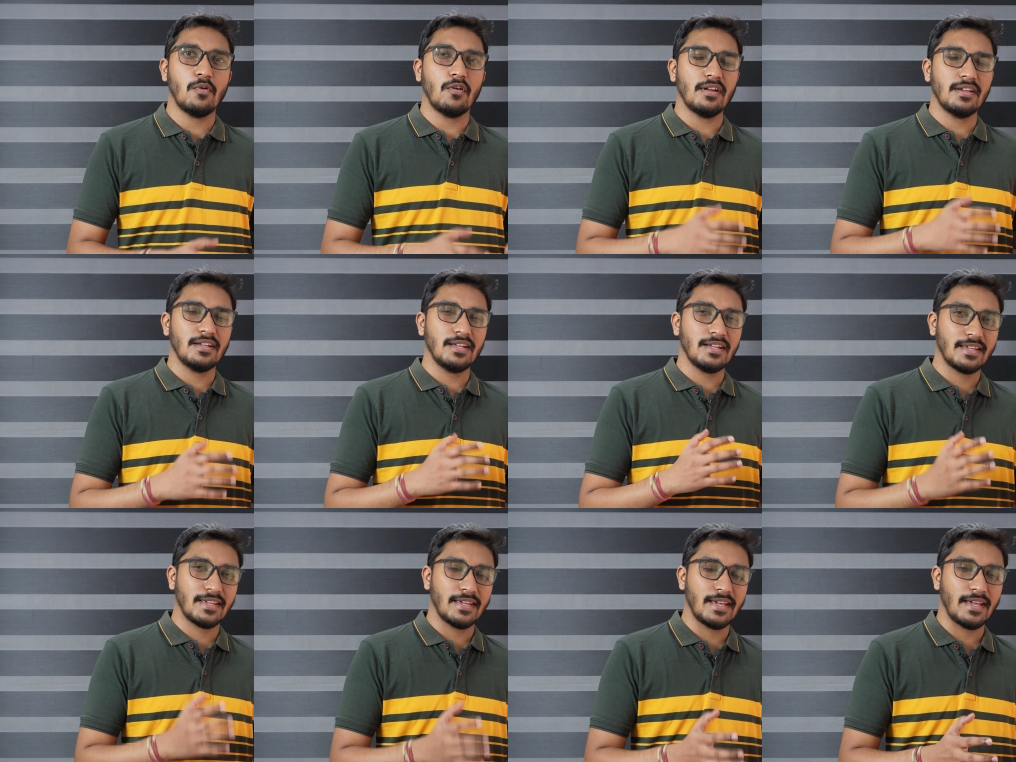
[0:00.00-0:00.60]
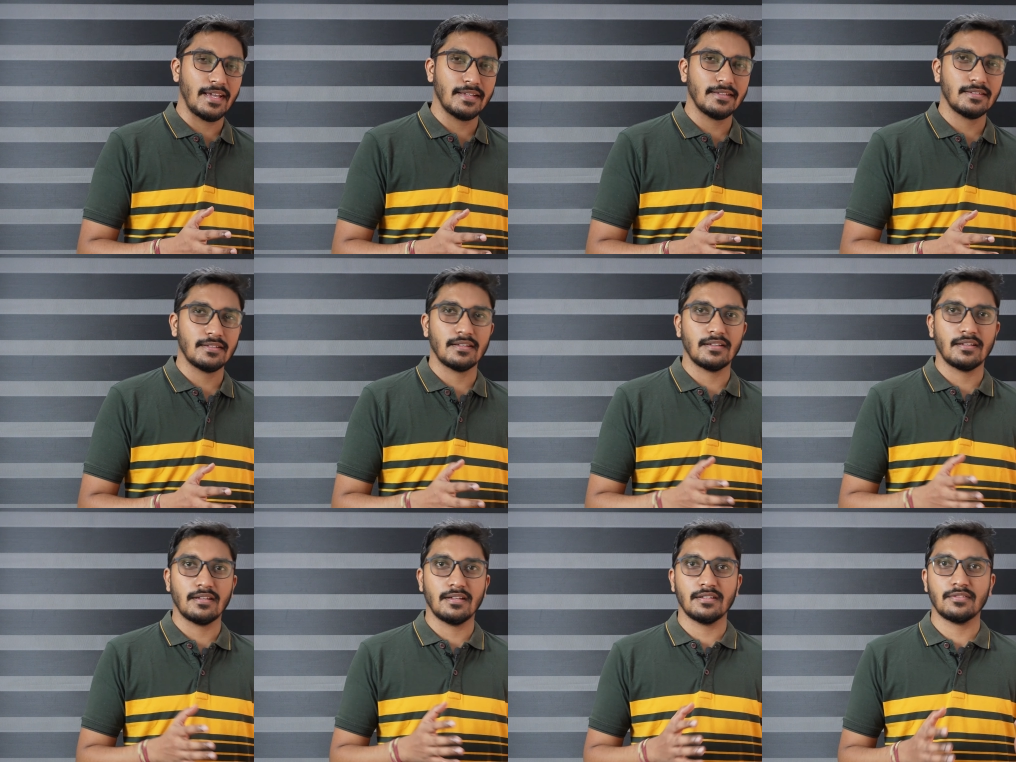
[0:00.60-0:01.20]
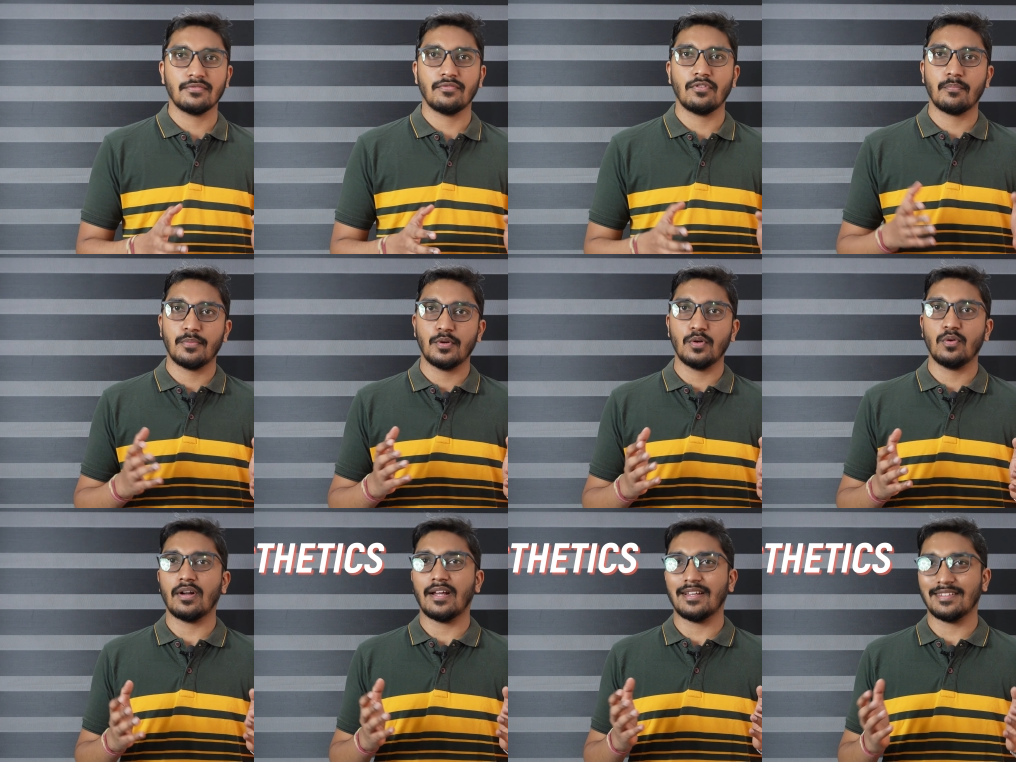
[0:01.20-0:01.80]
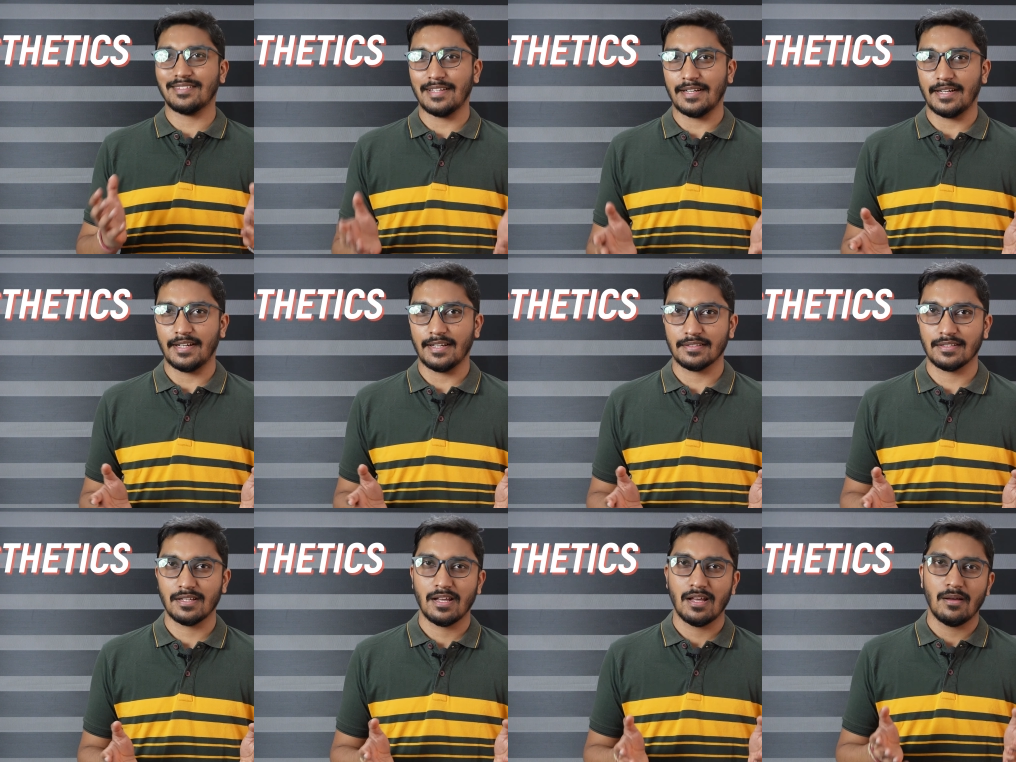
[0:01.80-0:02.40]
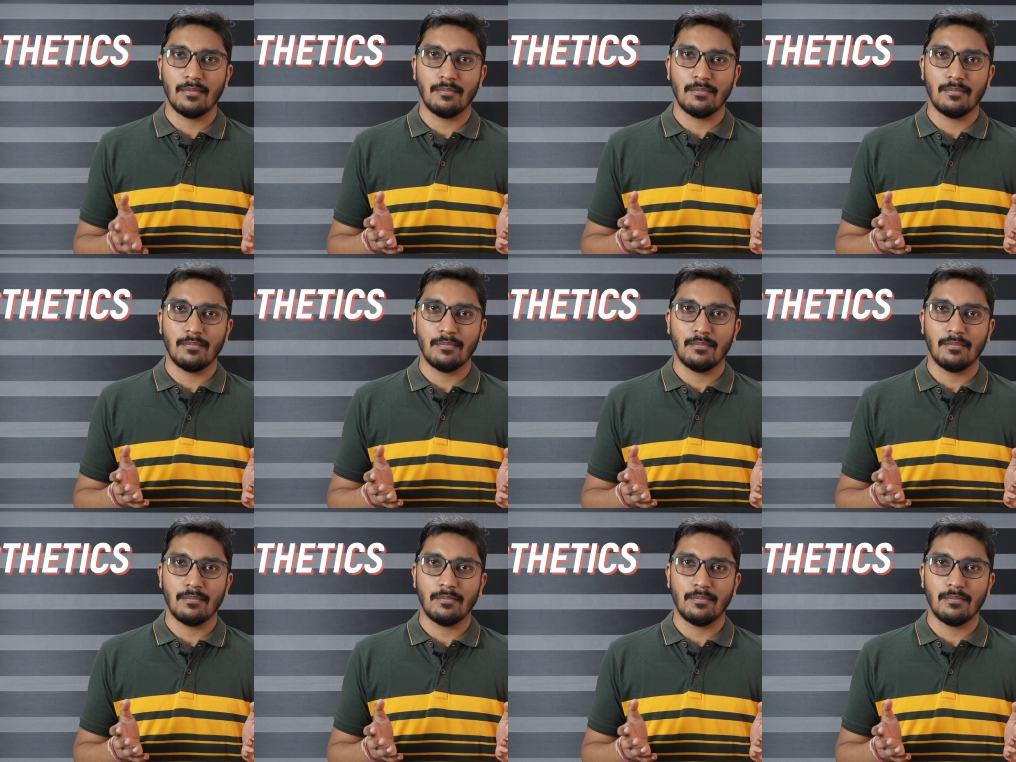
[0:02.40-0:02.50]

modding a case is for pure aesthetics.